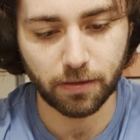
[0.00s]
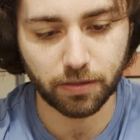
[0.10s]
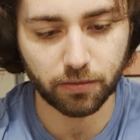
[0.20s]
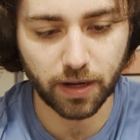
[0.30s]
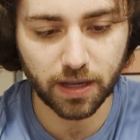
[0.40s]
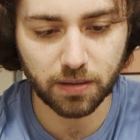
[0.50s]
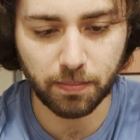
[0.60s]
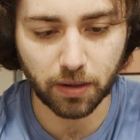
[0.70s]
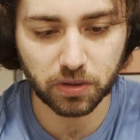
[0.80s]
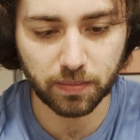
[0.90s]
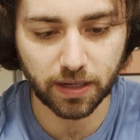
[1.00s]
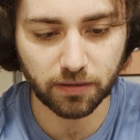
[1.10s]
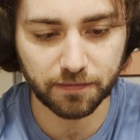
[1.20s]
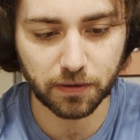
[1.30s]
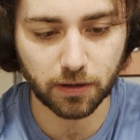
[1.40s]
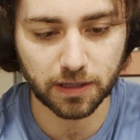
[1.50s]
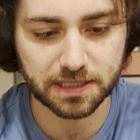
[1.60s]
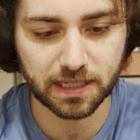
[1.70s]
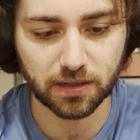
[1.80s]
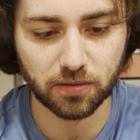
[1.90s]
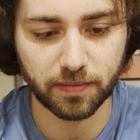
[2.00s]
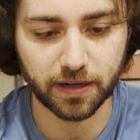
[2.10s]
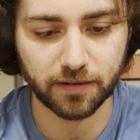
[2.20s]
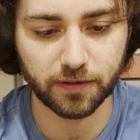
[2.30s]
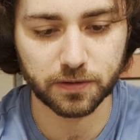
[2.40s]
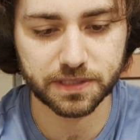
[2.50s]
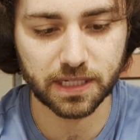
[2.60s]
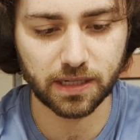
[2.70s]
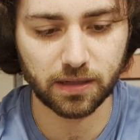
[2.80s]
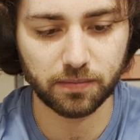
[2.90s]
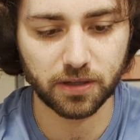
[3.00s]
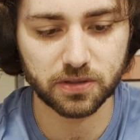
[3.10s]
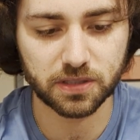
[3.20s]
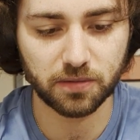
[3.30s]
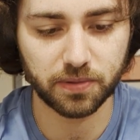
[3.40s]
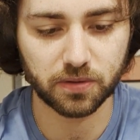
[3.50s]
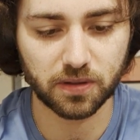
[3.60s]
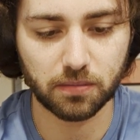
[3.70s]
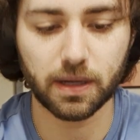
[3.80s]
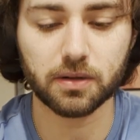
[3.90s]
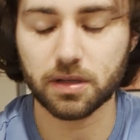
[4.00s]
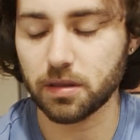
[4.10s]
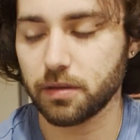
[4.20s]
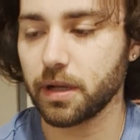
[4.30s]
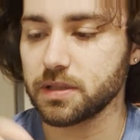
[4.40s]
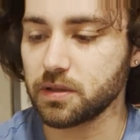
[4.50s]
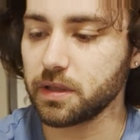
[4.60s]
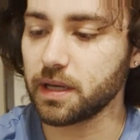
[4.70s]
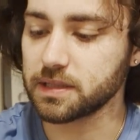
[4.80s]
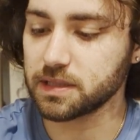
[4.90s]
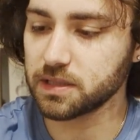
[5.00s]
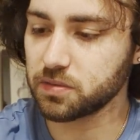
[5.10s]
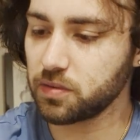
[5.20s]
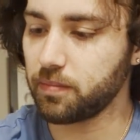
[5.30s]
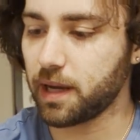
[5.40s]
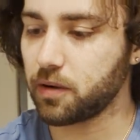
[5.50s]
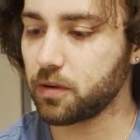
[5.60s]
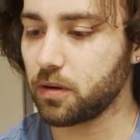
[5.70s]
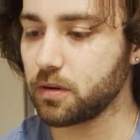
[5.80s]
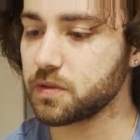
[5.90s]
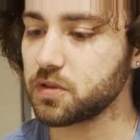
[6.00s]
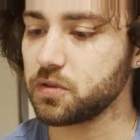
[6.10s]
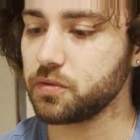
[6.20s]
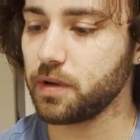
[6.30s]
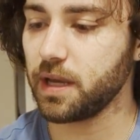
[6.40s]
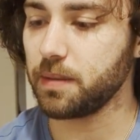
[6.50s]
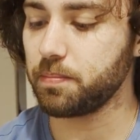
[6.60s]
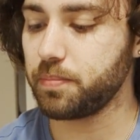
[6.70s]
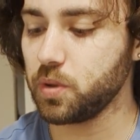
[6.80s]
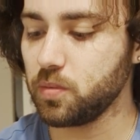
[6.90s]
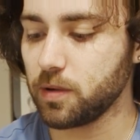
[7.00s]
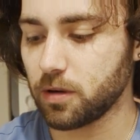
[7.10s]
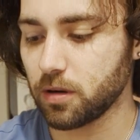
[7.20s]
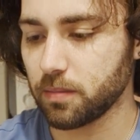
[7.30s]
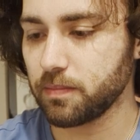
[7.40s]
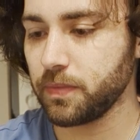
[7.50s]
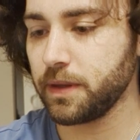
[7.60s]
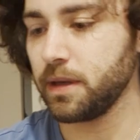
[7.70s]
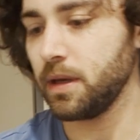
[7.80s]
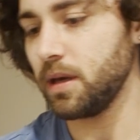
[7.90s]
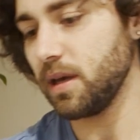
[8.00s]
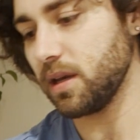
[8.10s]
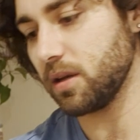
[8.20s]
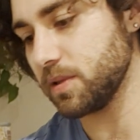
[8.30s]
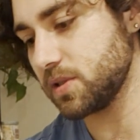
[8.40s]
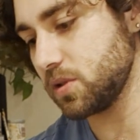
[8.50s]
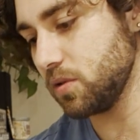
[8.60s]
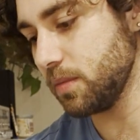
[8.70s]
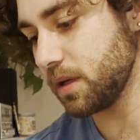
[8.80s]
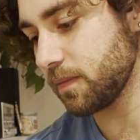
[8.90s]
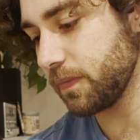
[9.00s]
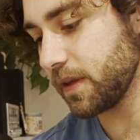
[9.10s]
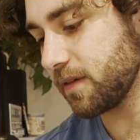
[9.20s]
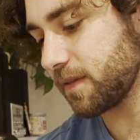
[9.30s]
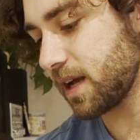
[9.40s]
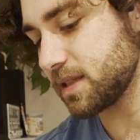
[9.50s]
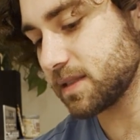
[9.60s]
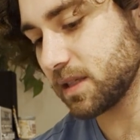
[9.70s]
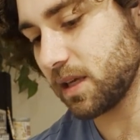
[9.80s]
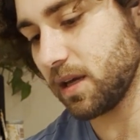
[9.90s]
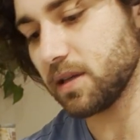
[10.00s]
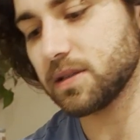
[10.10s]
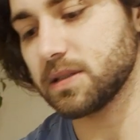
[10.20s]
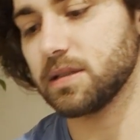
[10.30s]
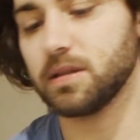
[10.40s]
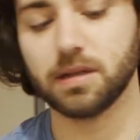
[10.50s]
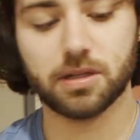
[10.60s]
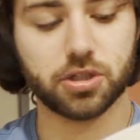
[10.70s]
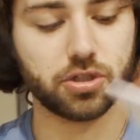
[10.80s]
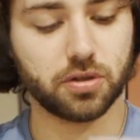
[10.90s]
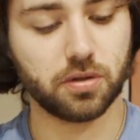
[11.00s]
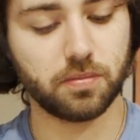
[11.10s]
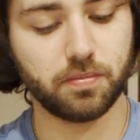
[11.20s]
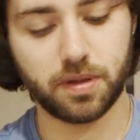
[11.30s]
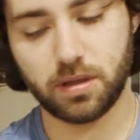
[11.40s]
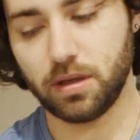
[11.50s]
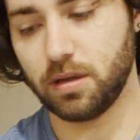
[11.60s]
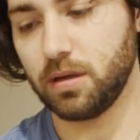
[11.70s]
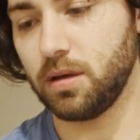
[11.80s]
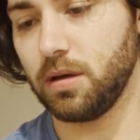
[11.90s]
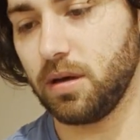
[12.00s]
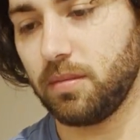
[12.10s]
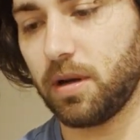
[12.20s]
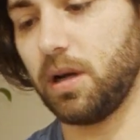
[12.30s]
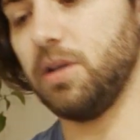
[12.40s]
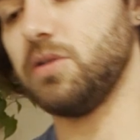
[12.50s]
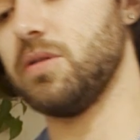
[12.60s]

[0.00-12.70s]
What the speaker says: Thread, mount the microphone on the standard microphone stand by using the built-in mounting thread. So yes, this would mount onto a boom arm, and I'm assuming if that's the case, then it should be, I'm not going to